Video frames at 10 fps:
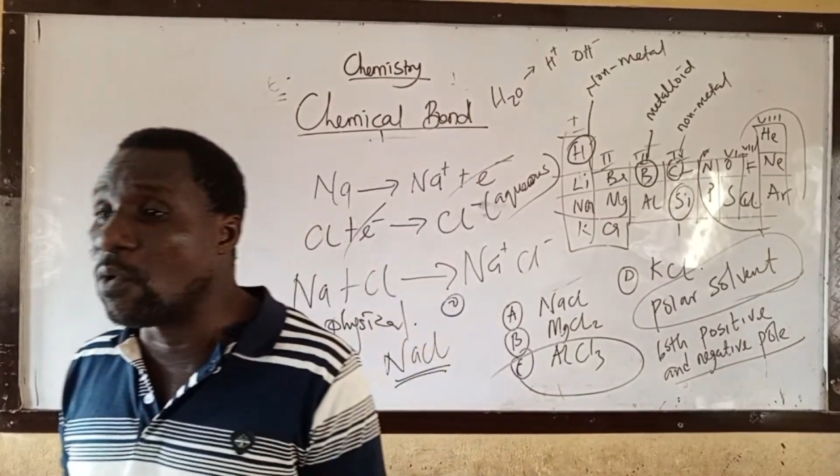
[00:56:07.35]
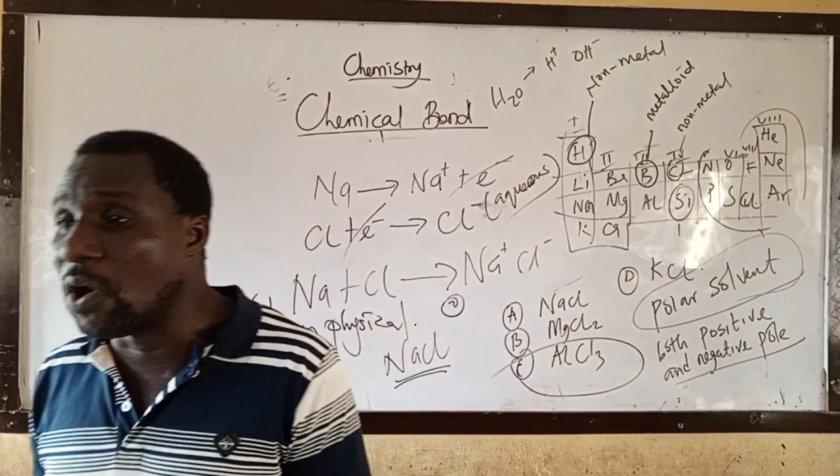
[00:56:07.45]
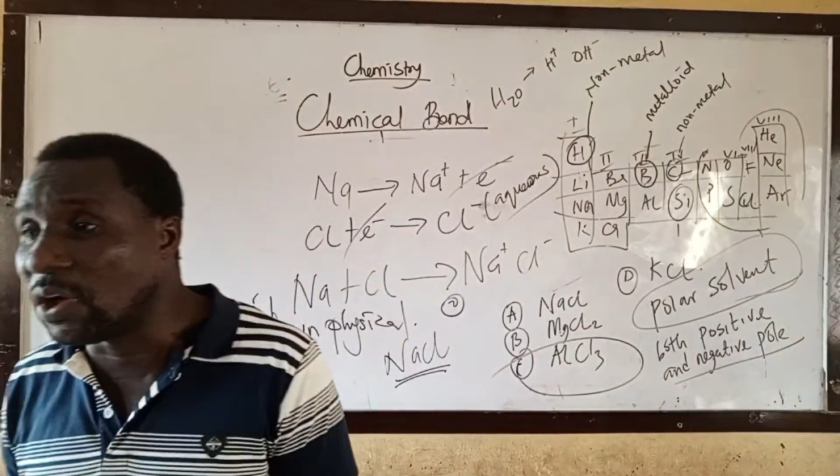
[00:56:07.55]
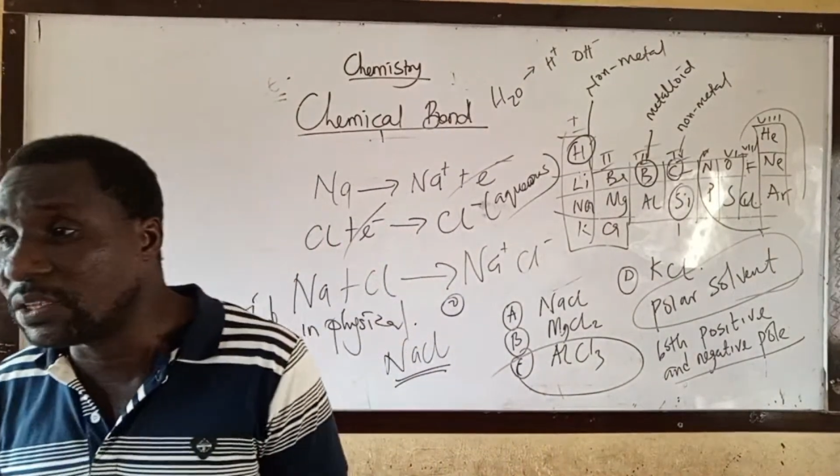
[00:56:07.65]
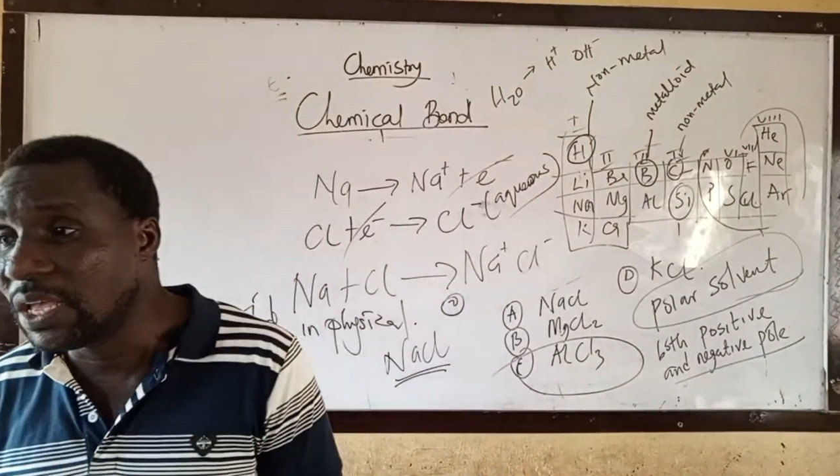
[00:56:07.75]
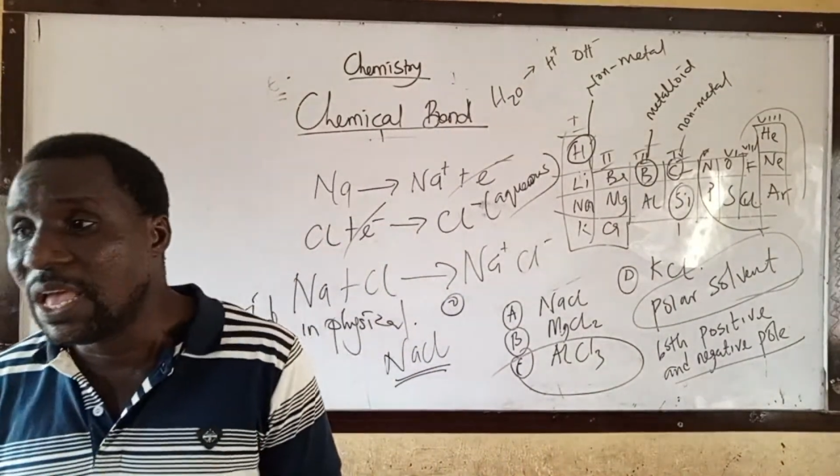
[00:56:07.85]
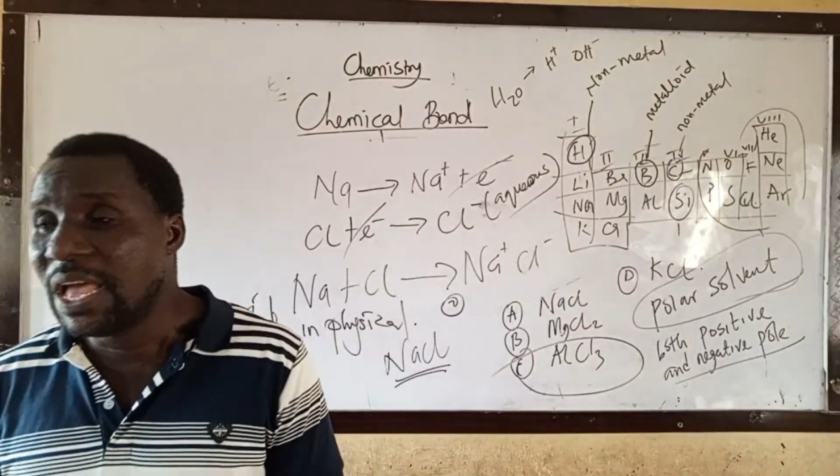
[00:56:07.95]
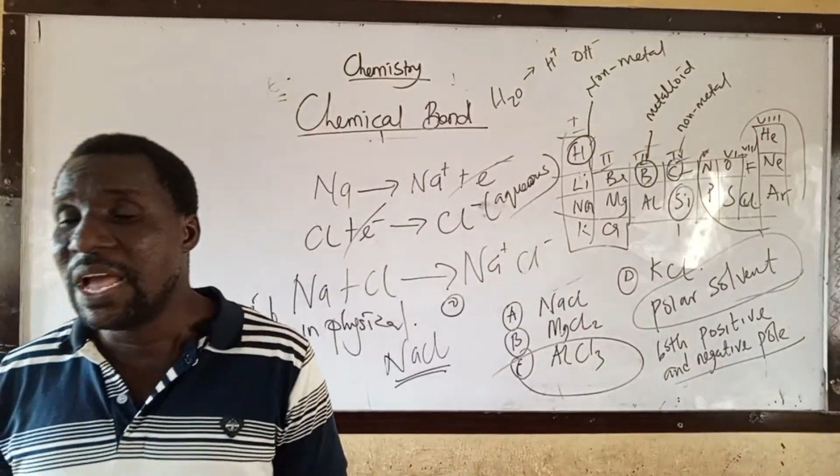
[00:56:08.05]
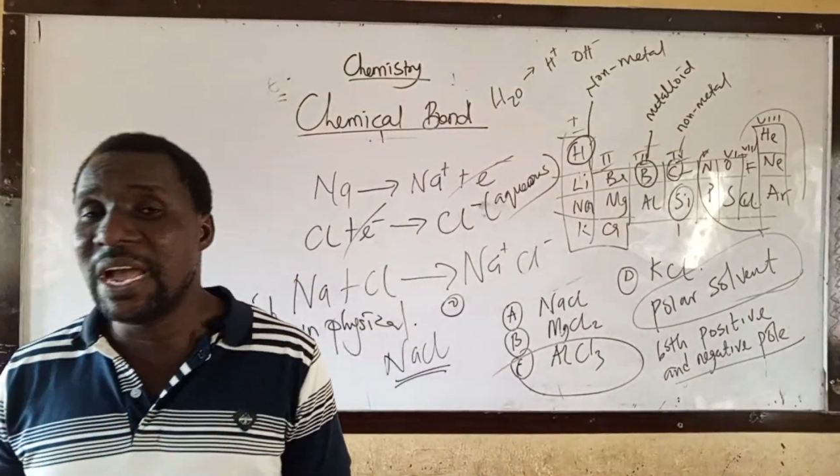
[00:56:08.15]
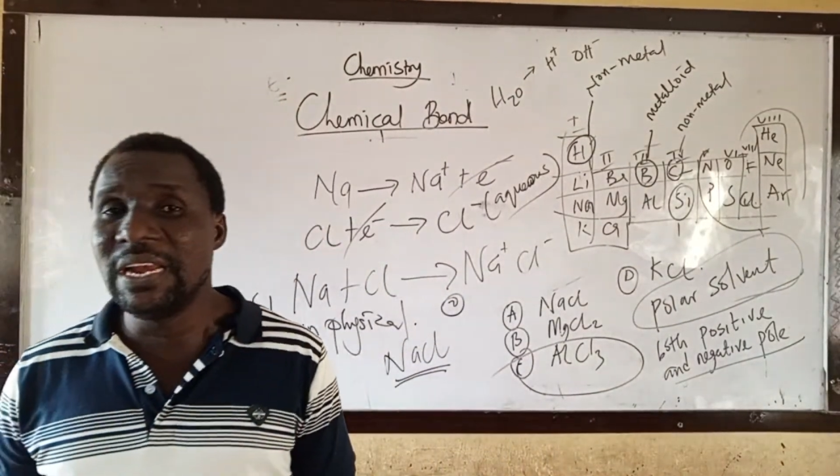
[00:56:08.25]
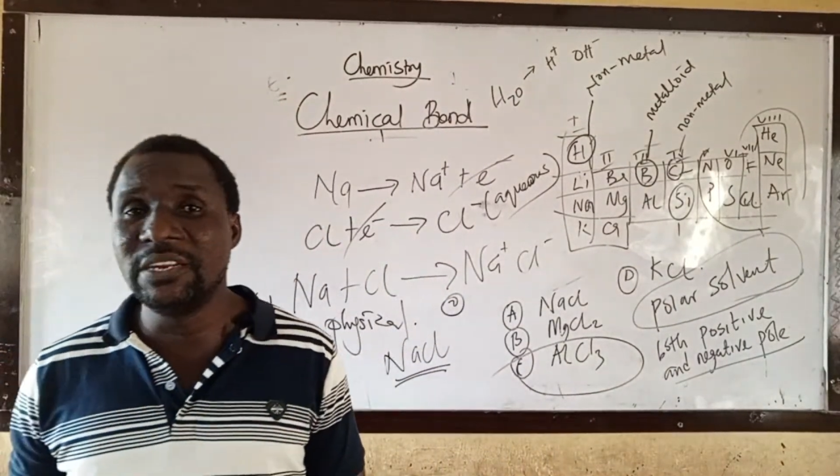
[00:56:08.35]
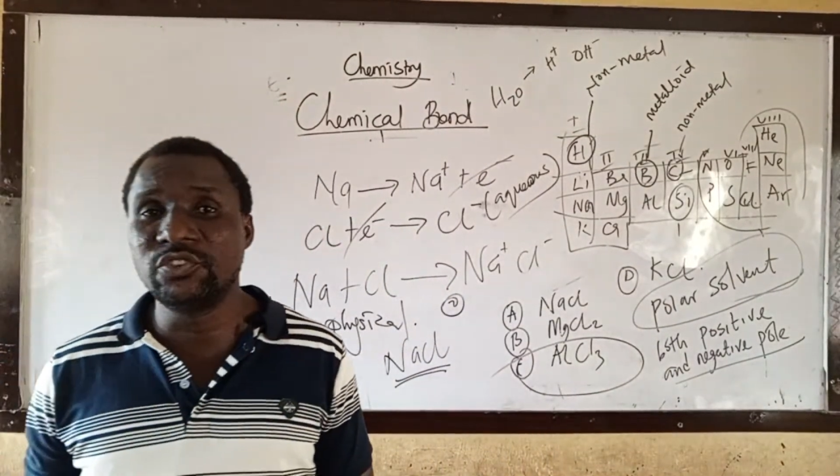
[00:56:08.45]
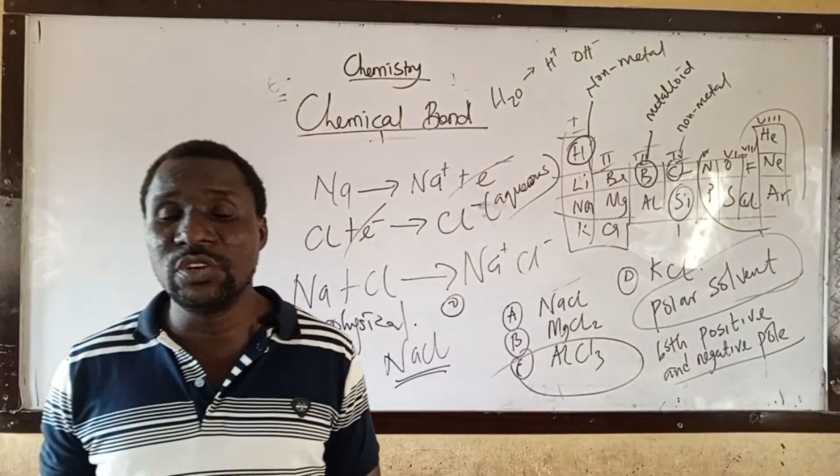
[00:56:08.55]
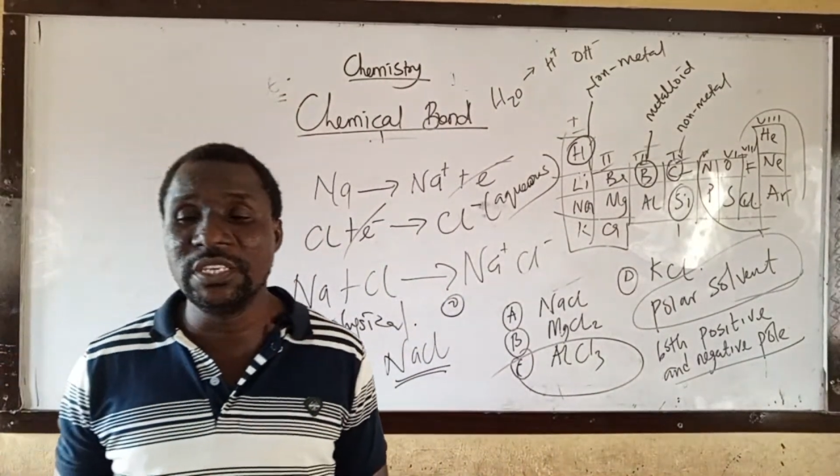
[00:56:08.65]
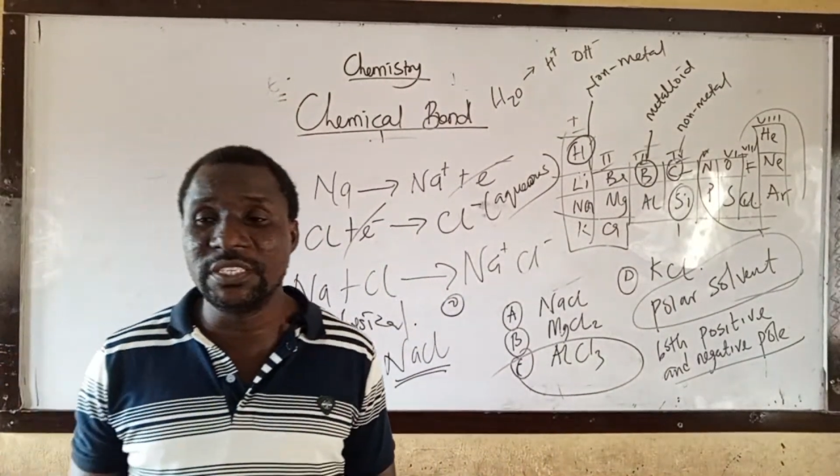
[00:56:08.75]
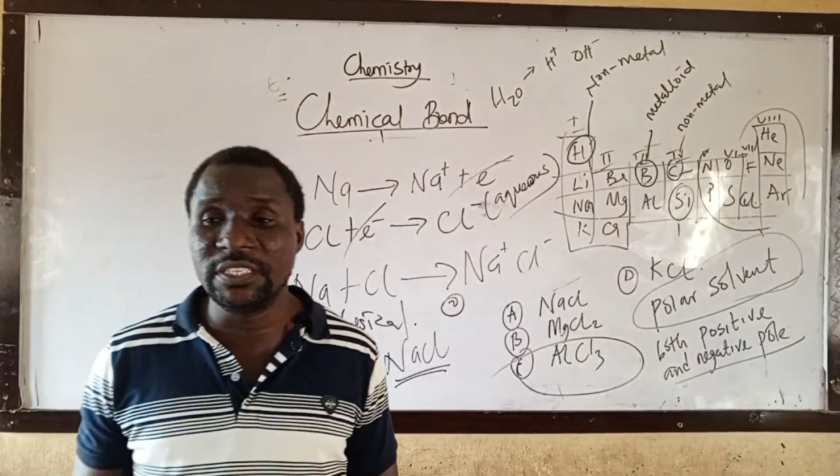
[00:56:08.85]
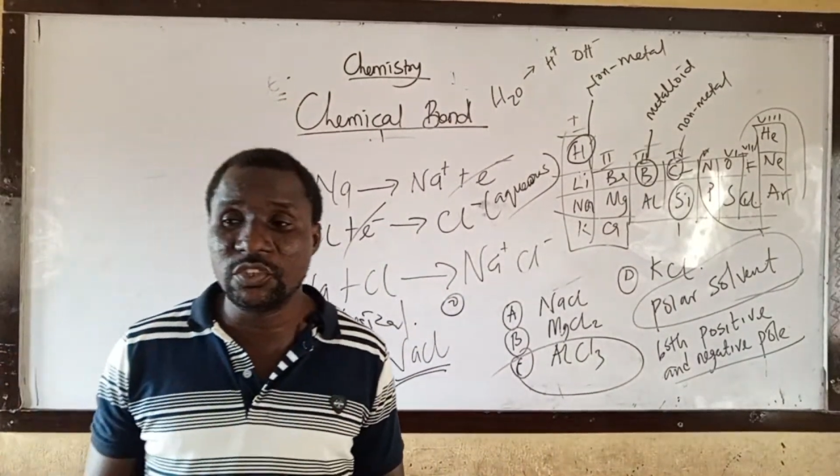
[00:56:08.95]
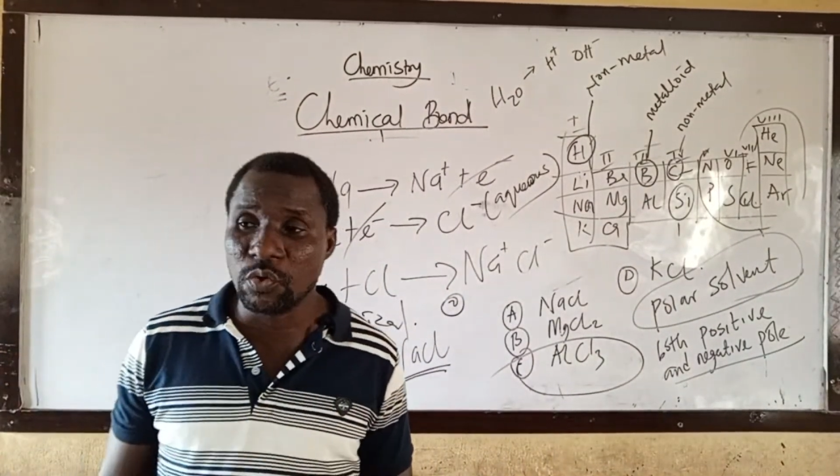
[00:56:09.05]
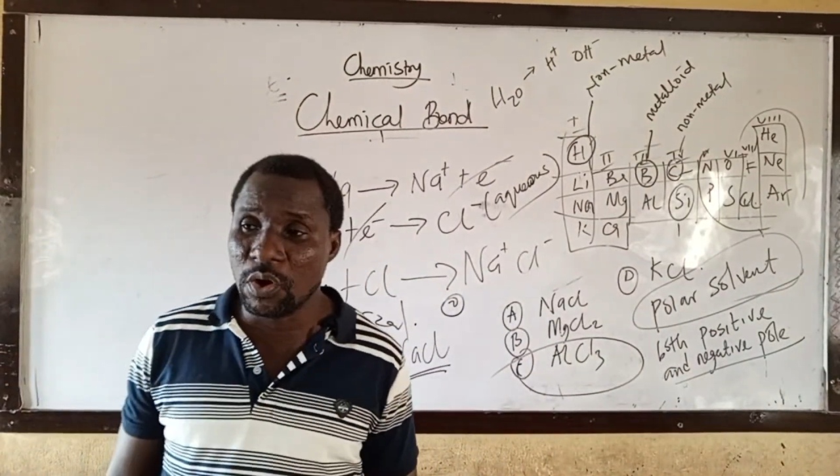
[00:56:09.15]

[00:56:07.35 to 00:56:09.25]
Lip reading: what? Electrolysis